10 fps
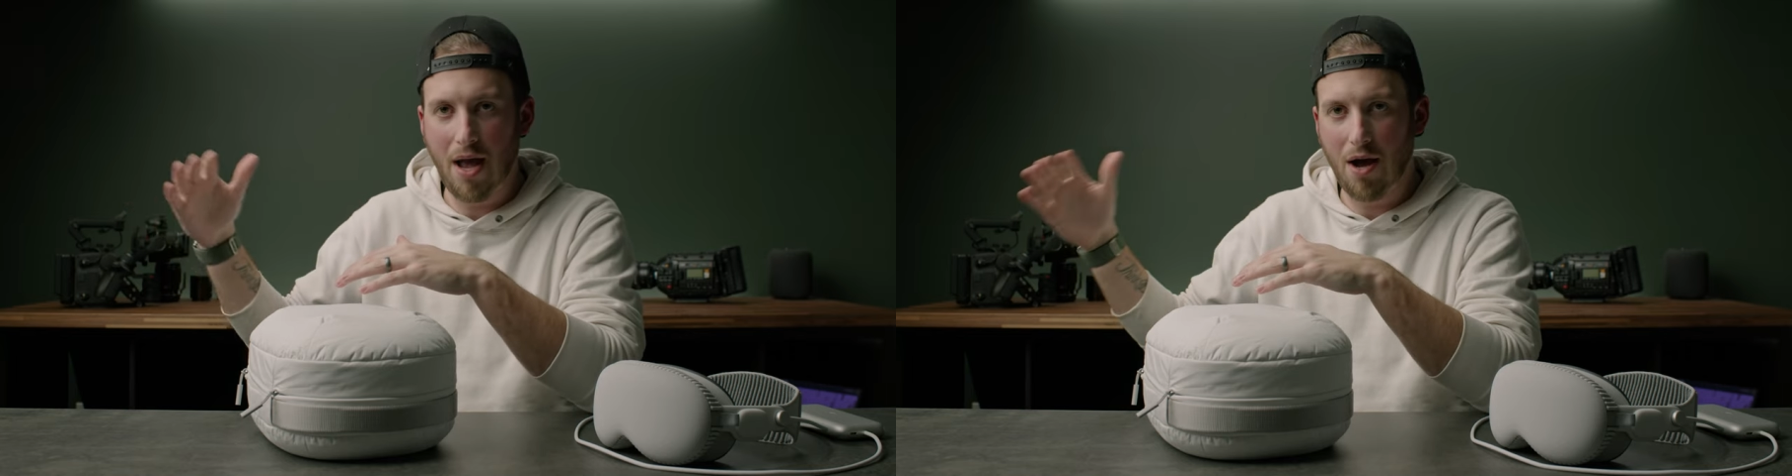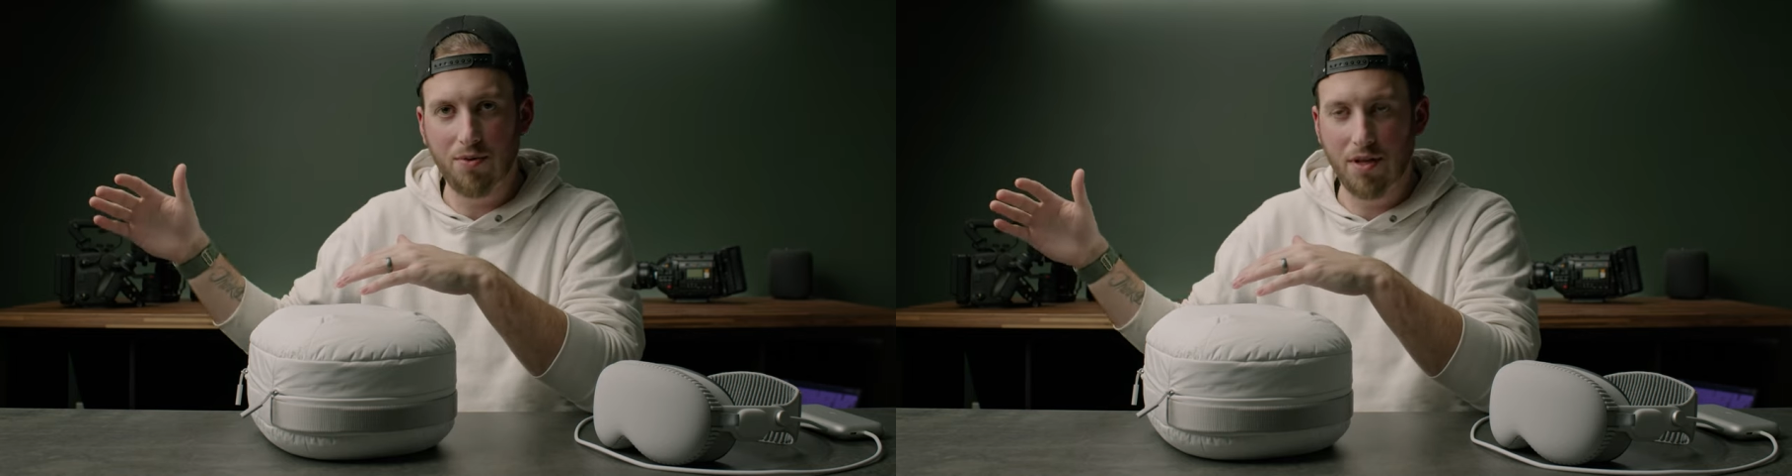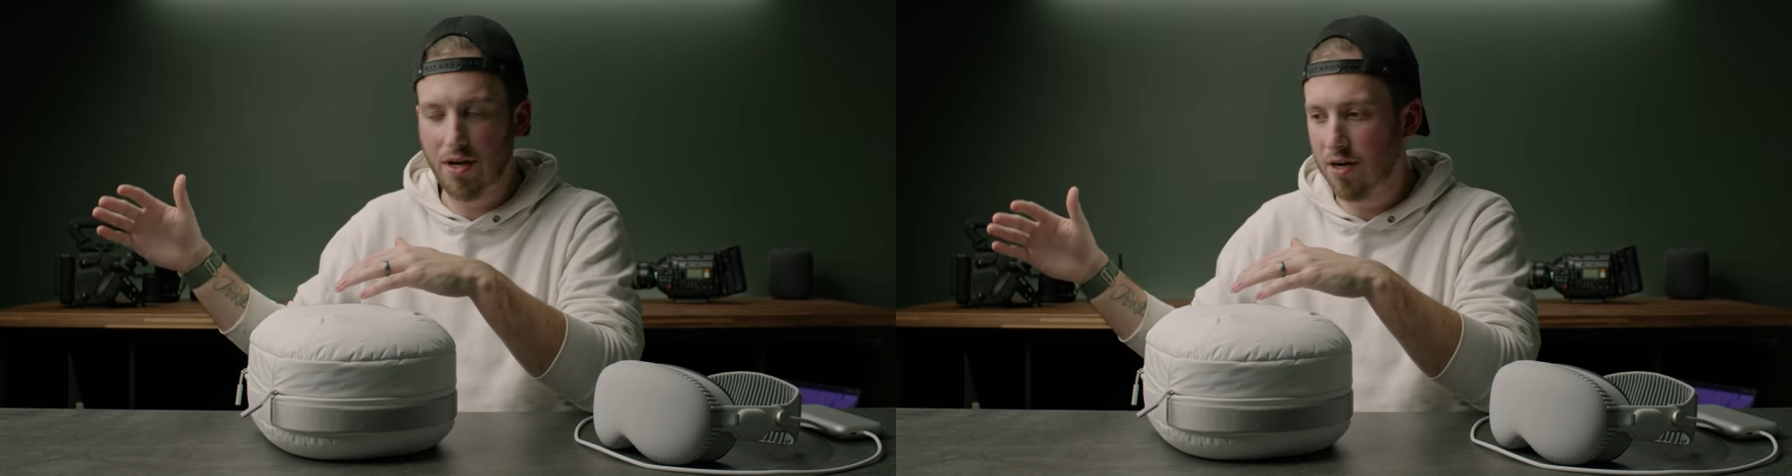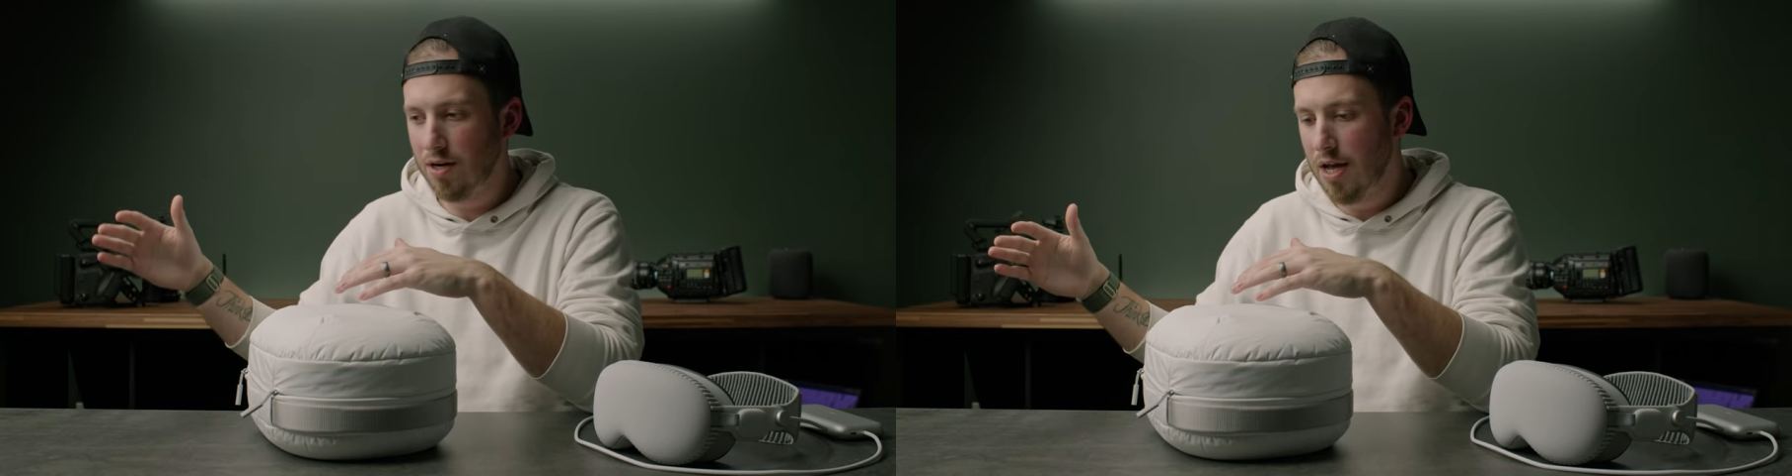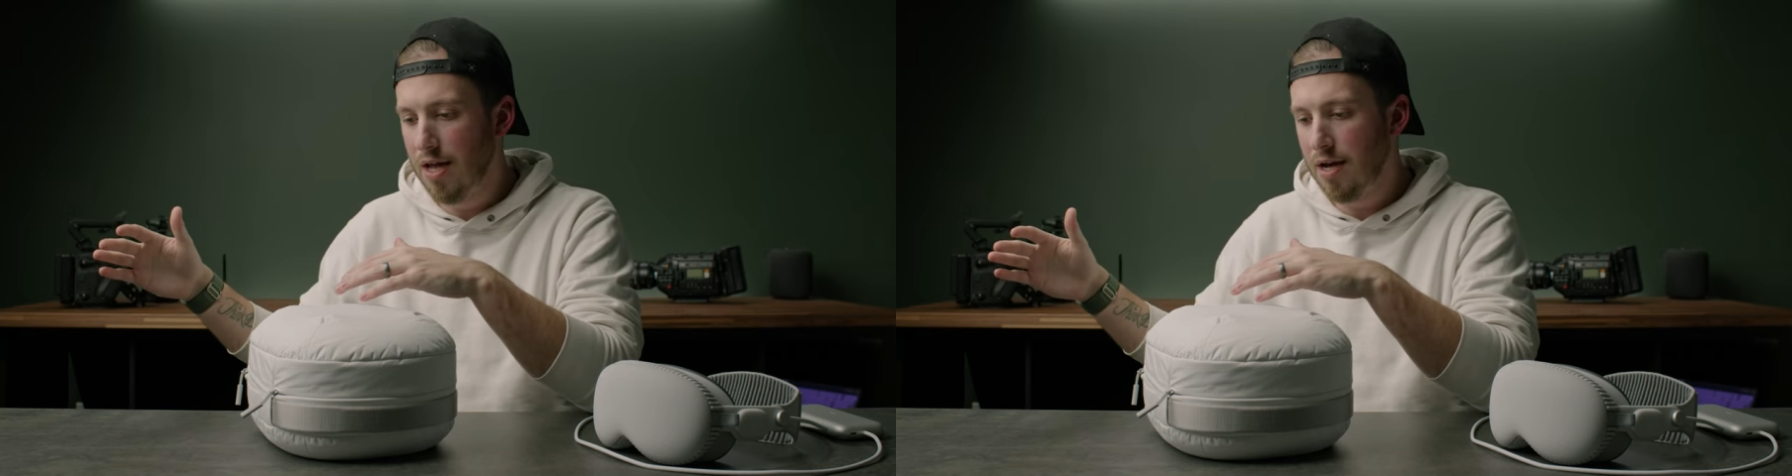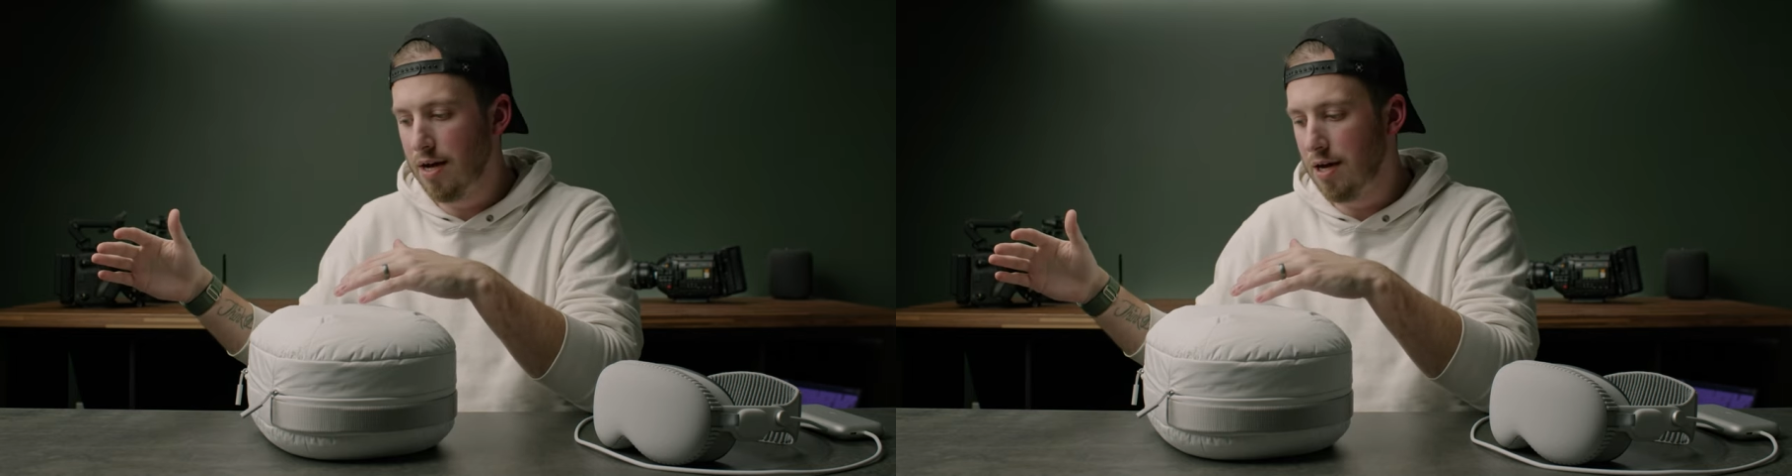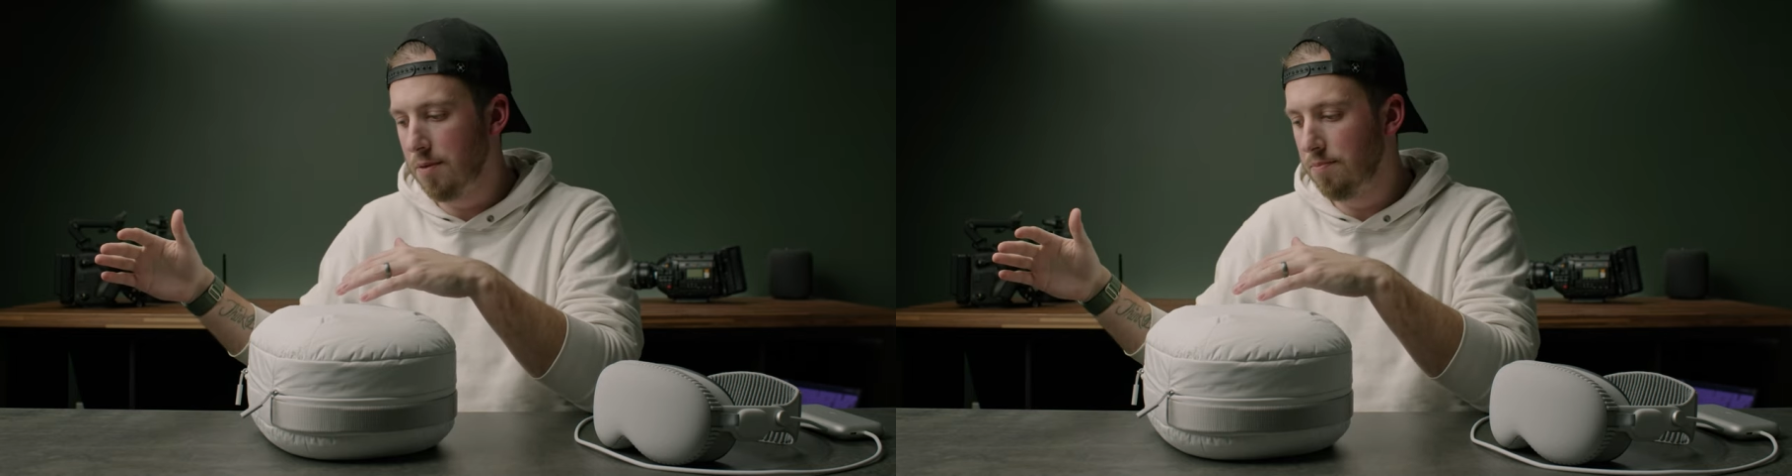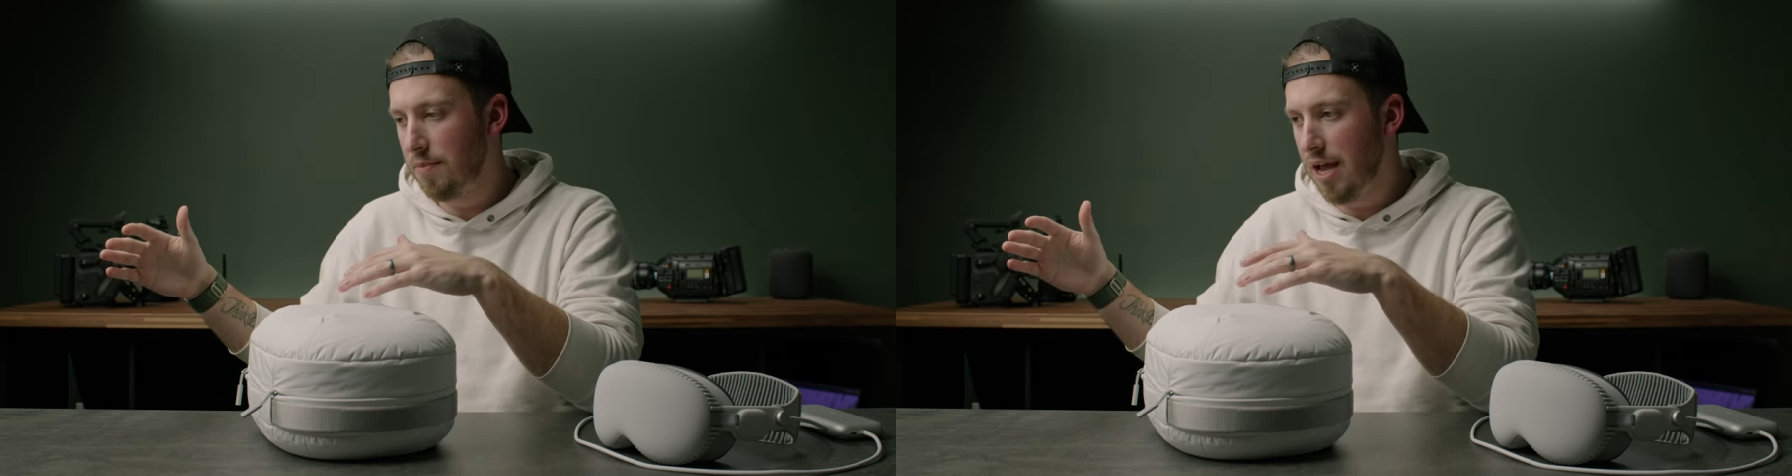out there um,